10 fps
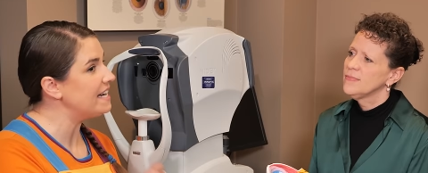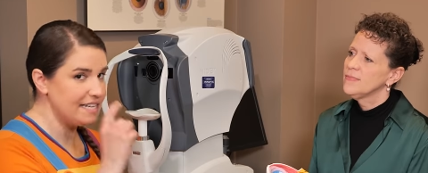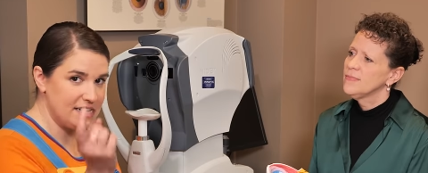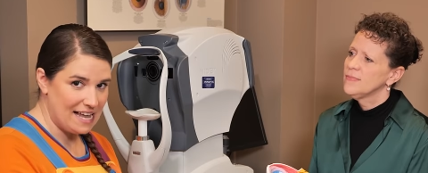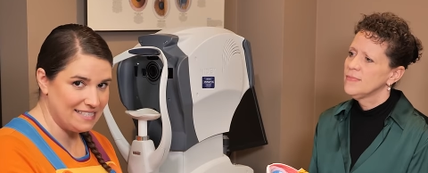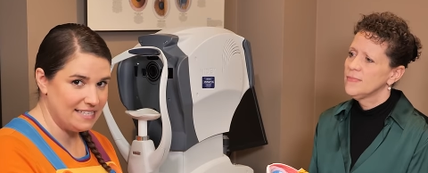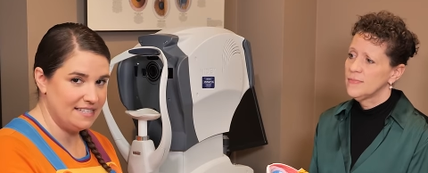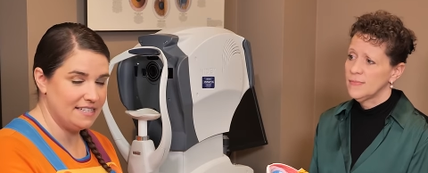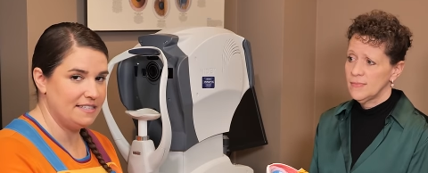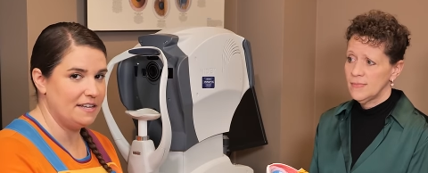Speaker 1: need glasses
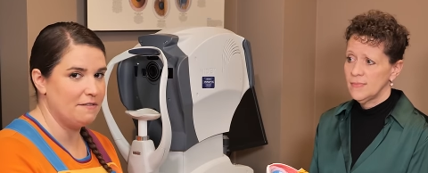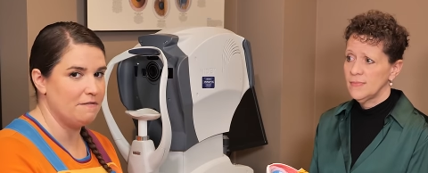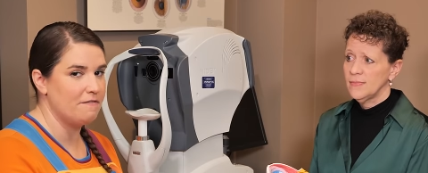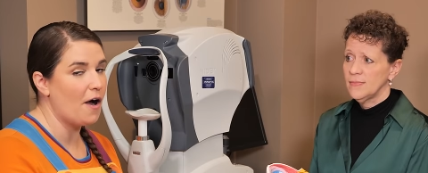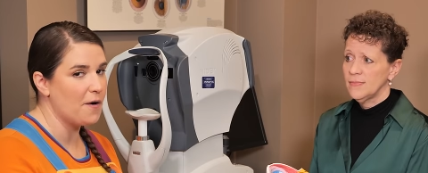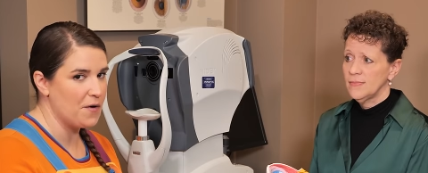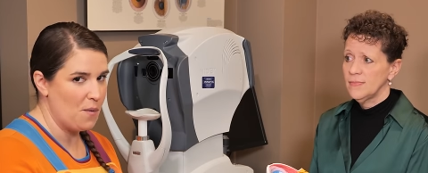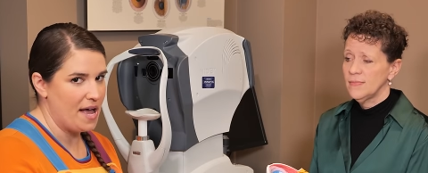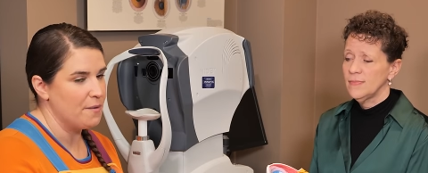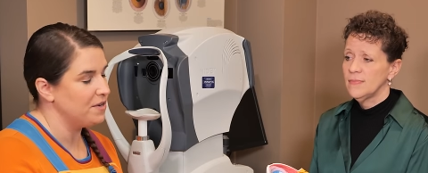to see far
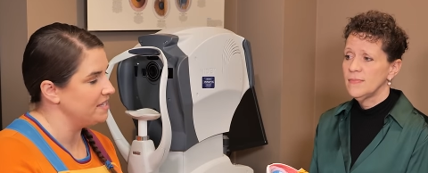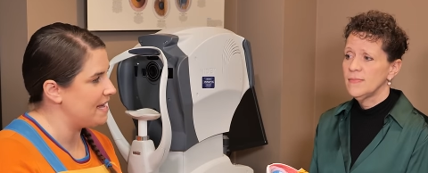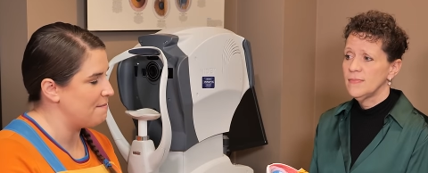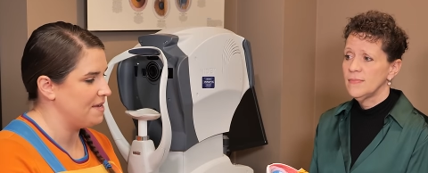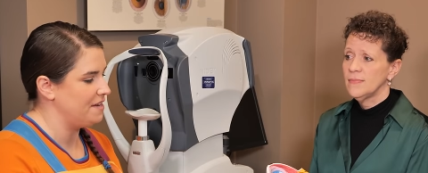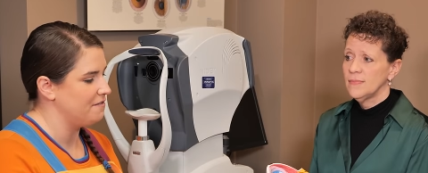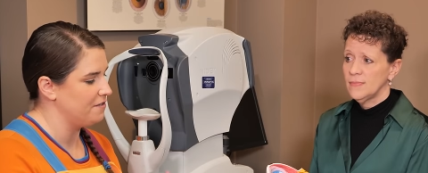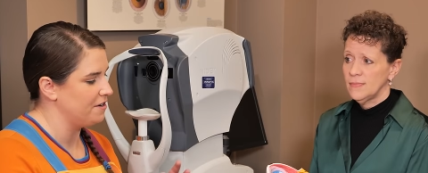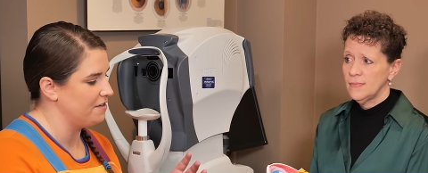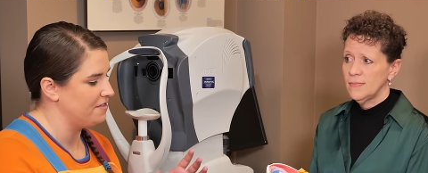away. What does that mean
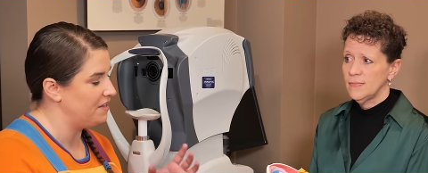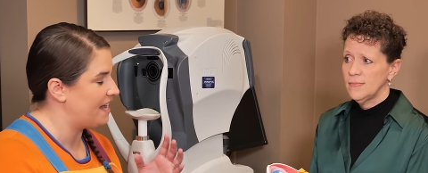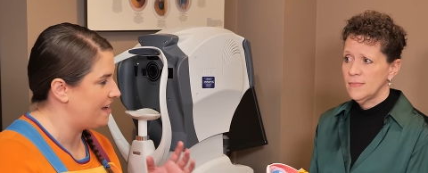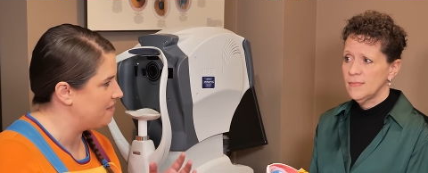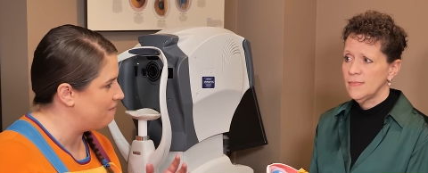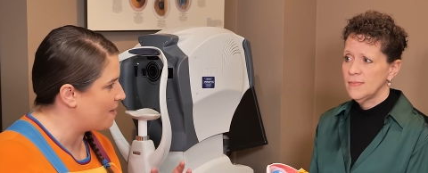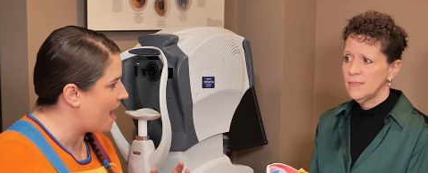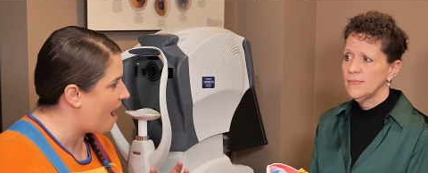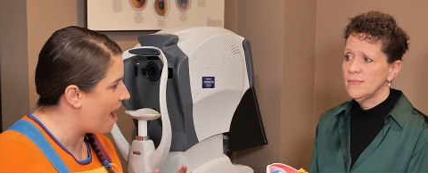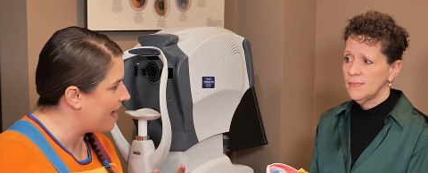for the length of my
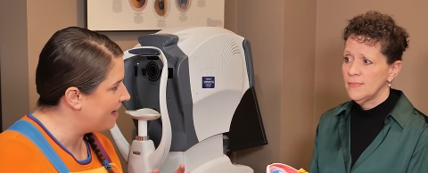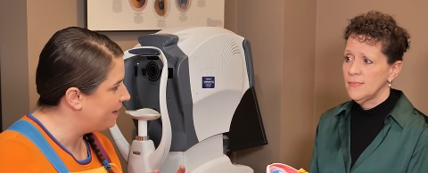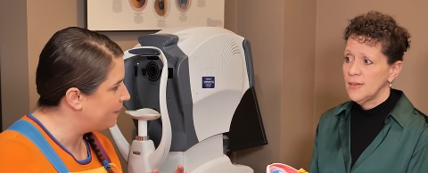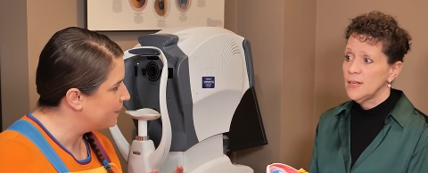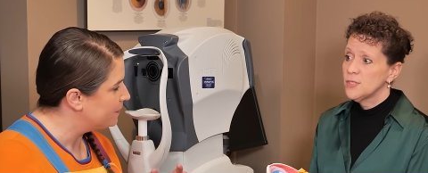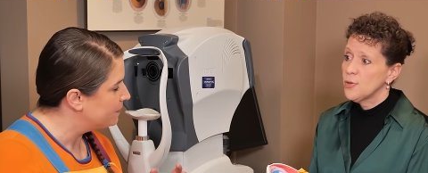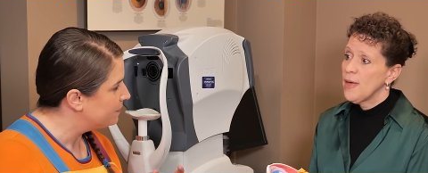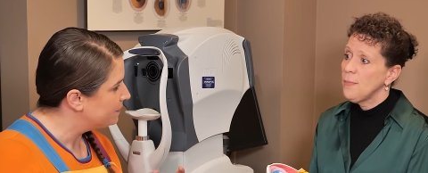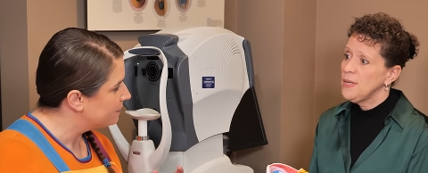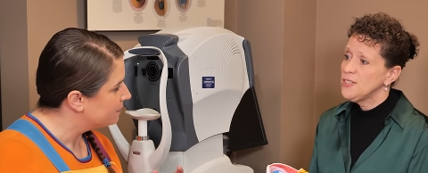eye?
Speaker 2: So
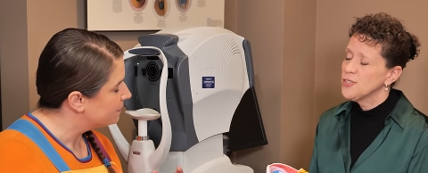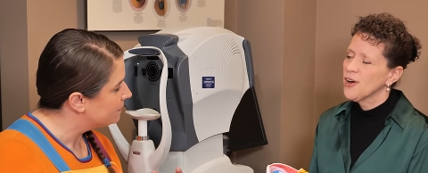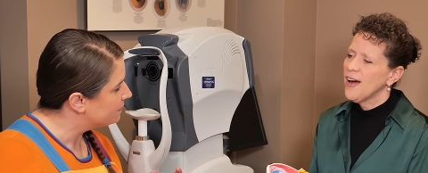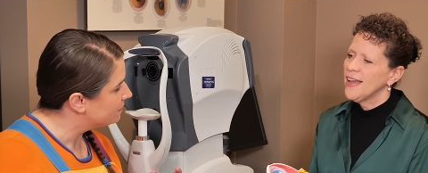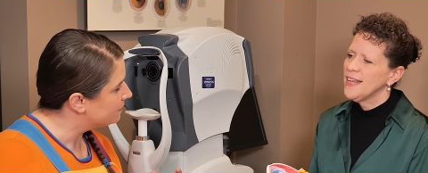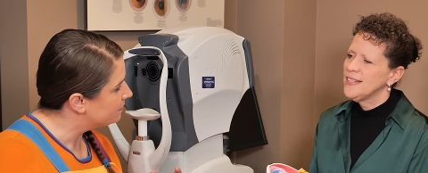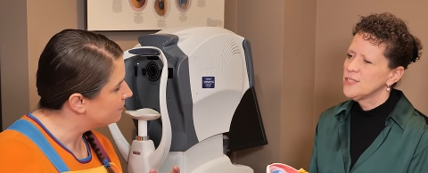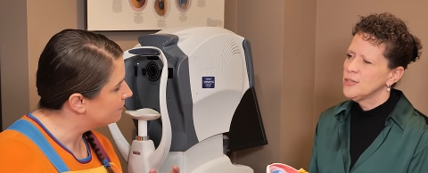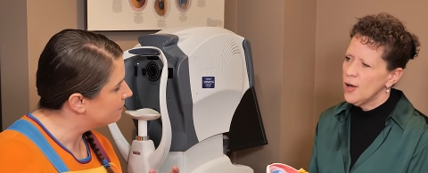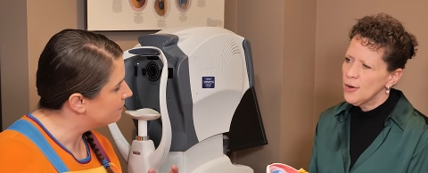that means your eye is
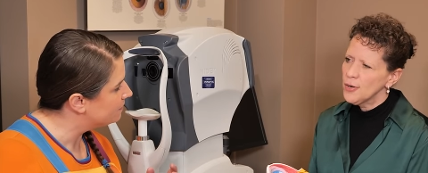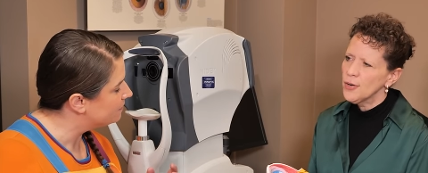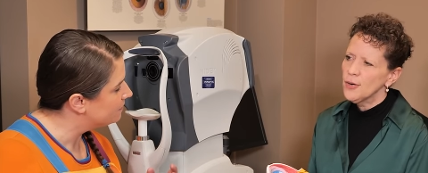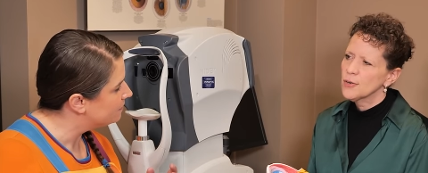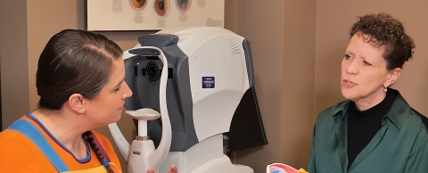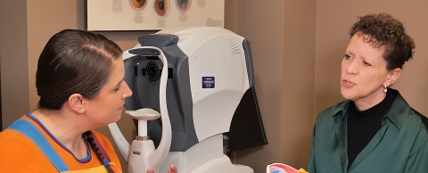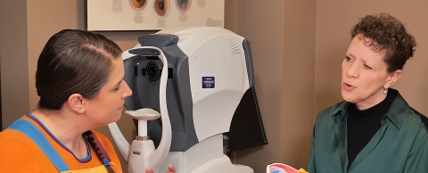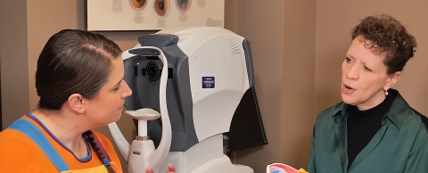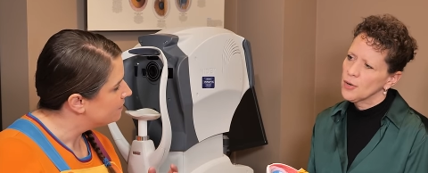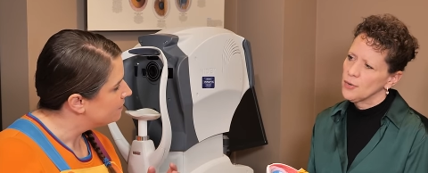longer or
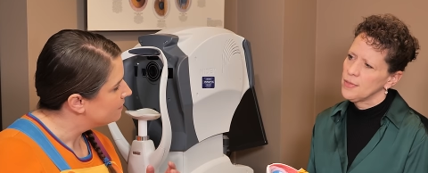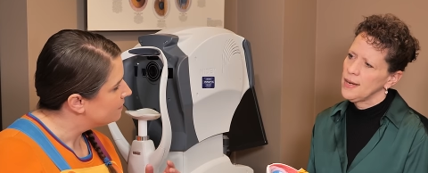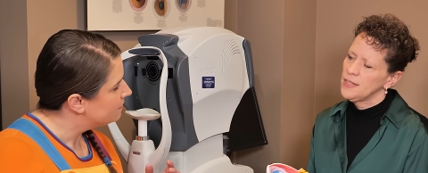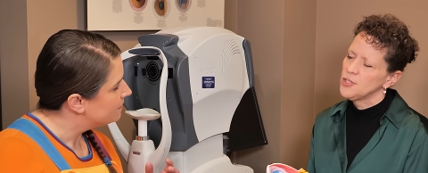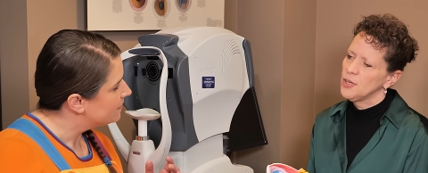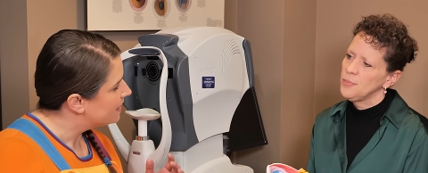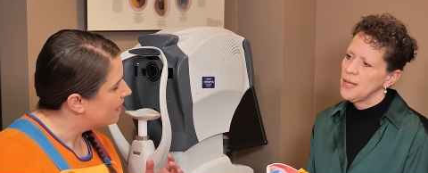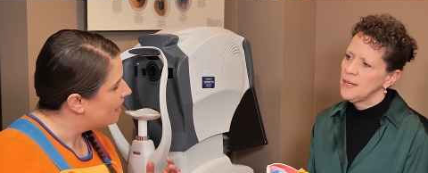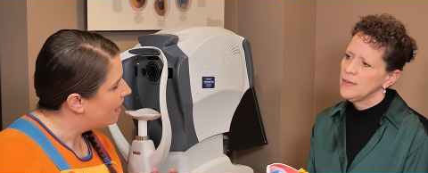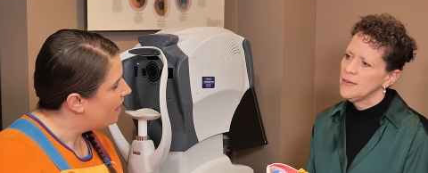stronger than it should be.
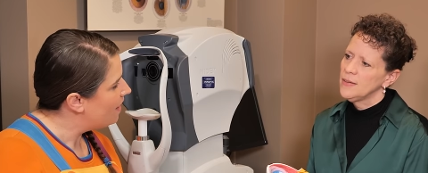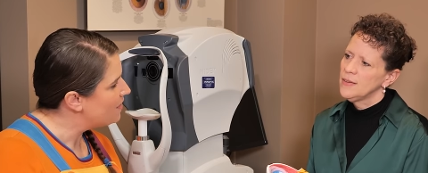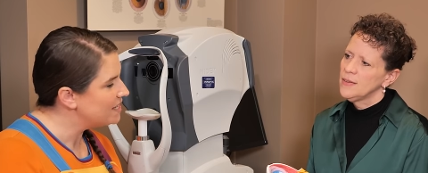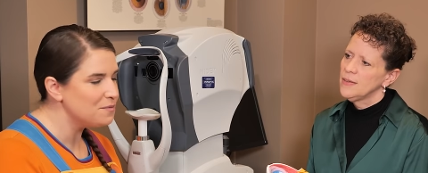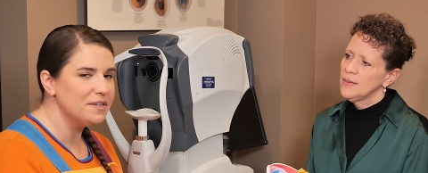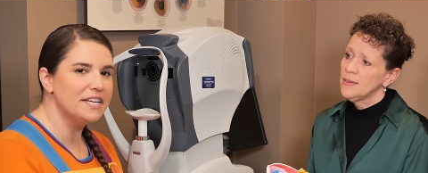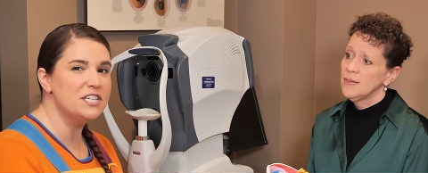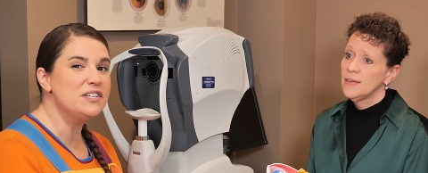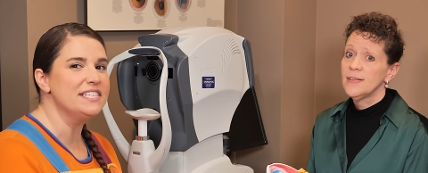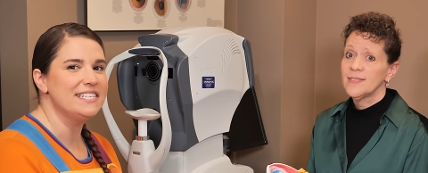
Speaker 1: Oh, that's really
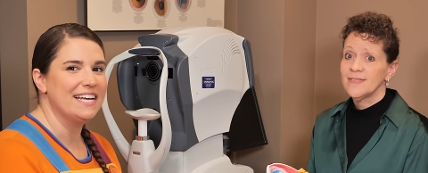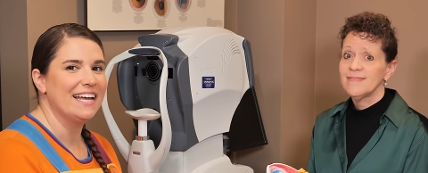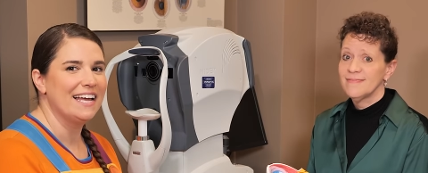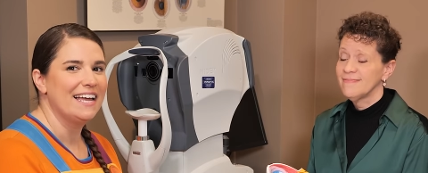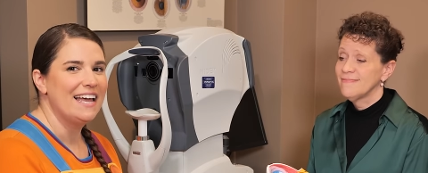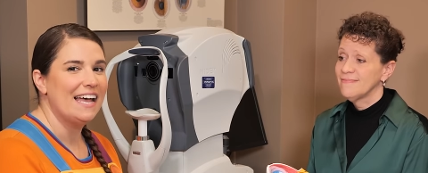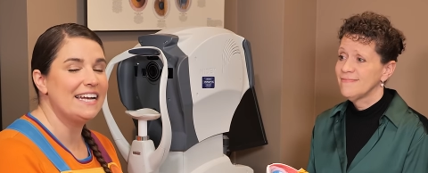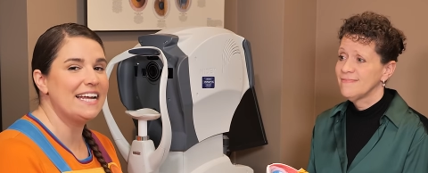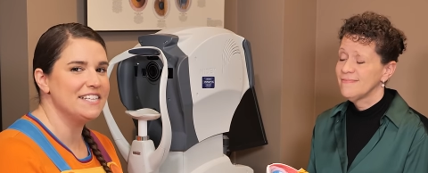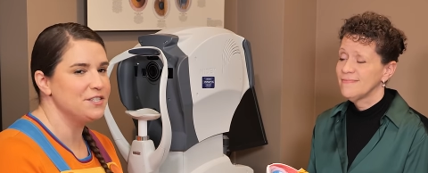interesting. And then
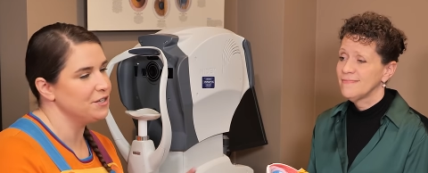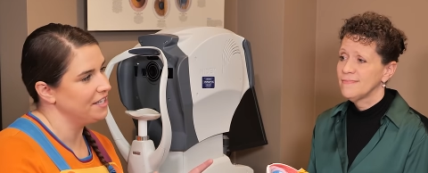I guess you